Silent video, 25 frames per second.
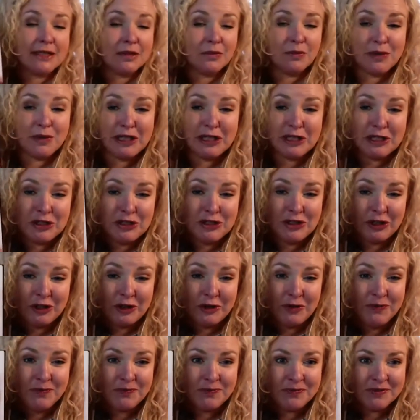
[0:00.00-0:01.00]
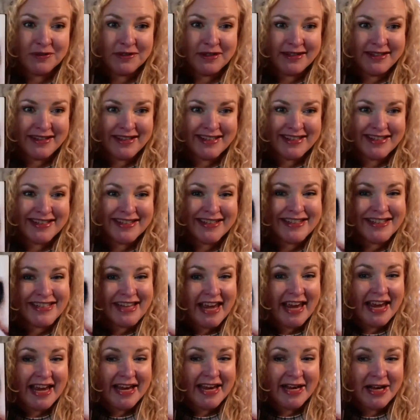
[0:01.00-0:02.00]
that we can do is
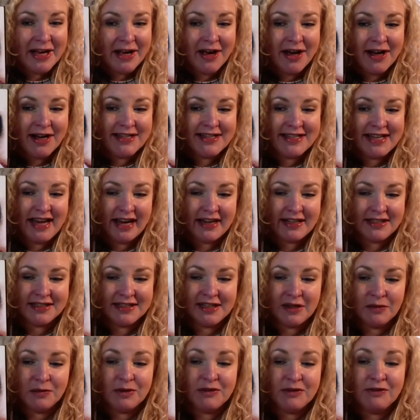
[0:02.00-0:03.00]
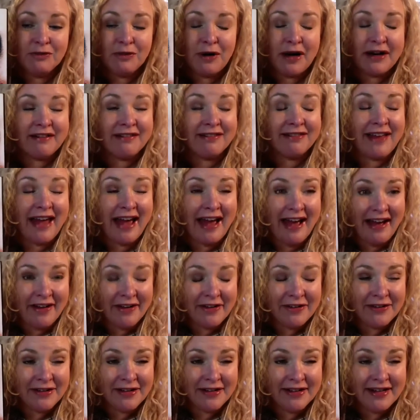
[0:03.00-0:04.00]
take a text that we've read
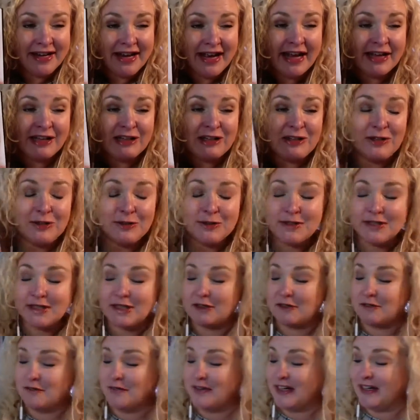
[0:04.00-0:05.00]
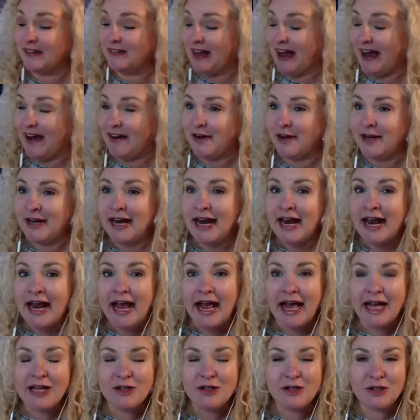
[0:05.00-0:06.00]
aloud and used in a read aloud
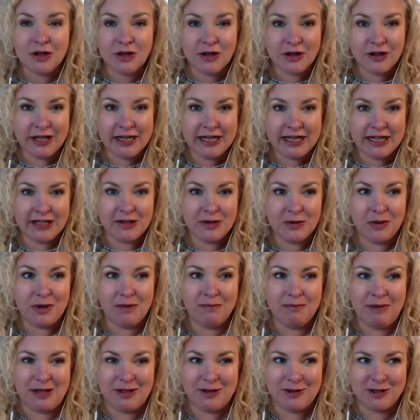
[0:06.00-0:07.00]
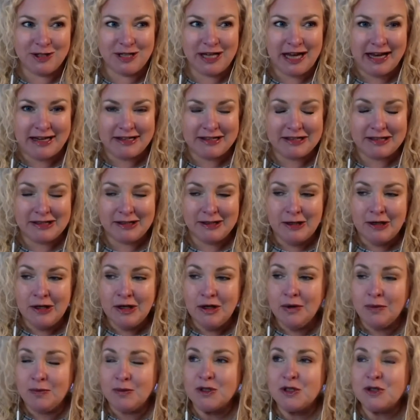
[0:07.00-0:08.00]
and turn it into a mentor text,
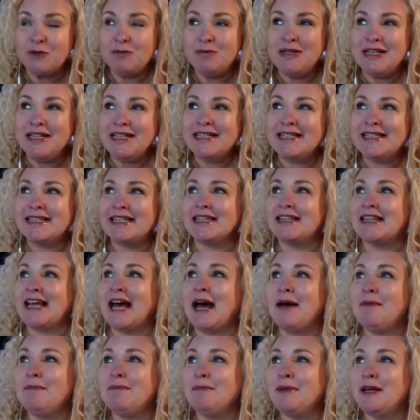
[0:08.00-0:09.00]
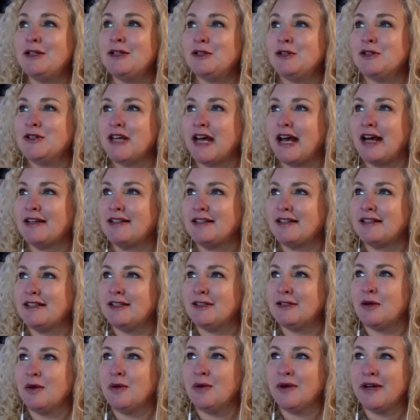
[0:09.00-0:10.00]
which means that that mentor text
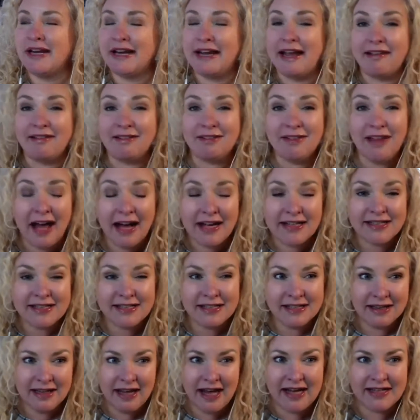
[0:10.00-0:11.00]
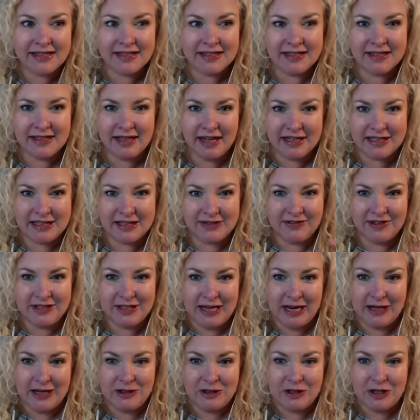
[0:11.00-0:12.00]
is going to get lots and lots and lots of
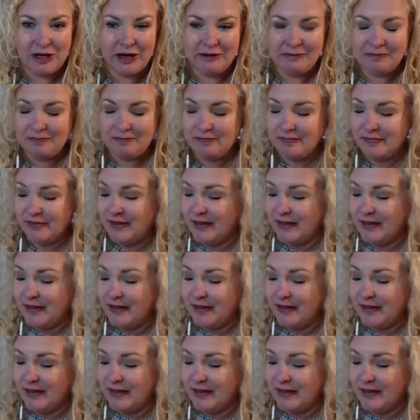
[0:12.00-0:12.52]
attention.